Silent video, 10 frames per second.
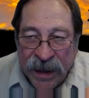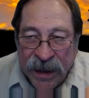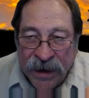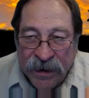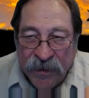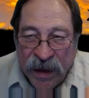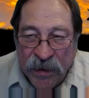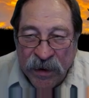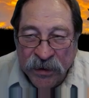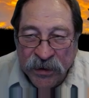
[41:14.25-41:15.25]
and
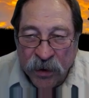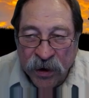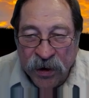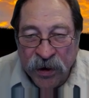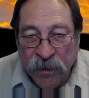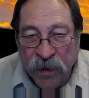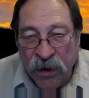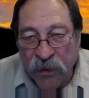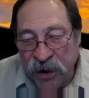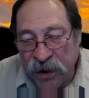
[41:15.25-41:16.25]
maybe you're torquing your
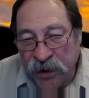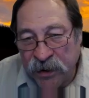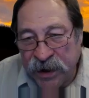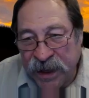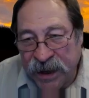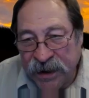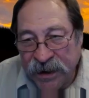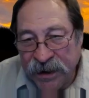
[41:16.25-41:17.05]
bow when you're doing that,